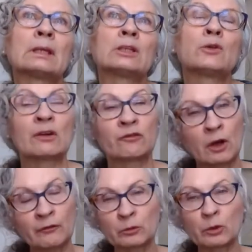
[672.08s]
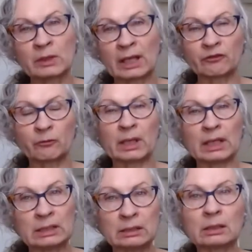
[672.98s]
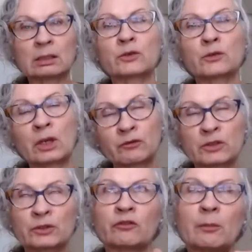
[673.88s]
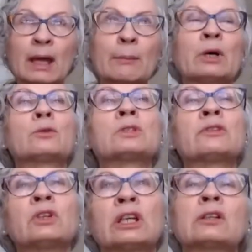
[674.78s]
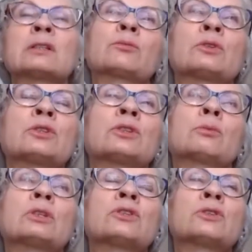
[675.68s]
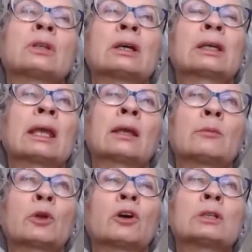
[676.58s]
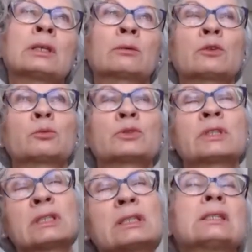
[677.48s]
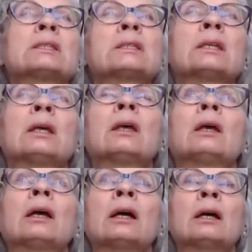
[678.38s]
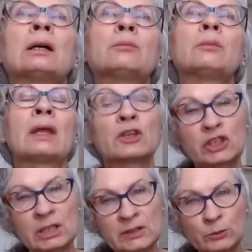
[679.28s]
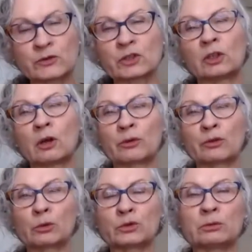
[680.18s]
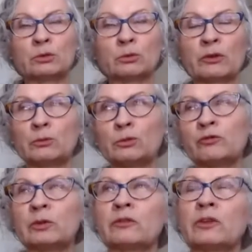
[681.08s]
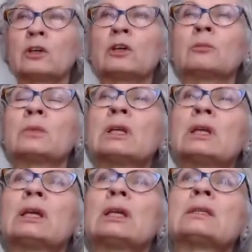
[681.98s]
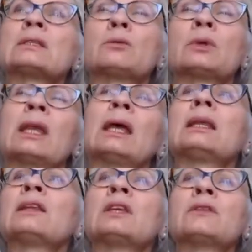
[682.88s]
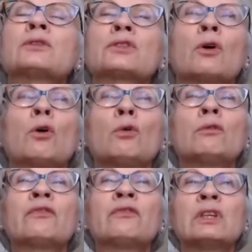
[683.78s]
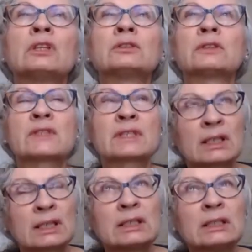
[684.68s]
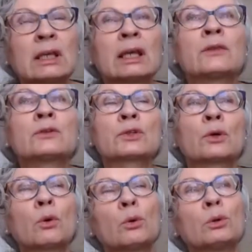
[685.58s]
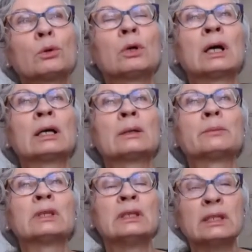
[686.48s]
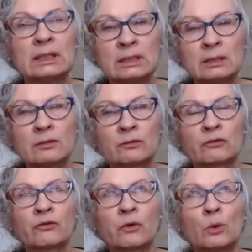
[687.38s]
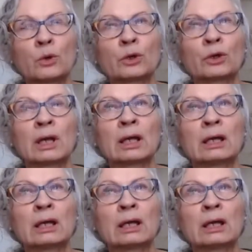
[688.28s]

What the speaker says: You have, often women have pain, so you have to sort of map out different areas which can't come in contact with the prostheses. And the chest moves a lot with the movement of the arm. So again, I think there's a whole field of study, and there's a whole need for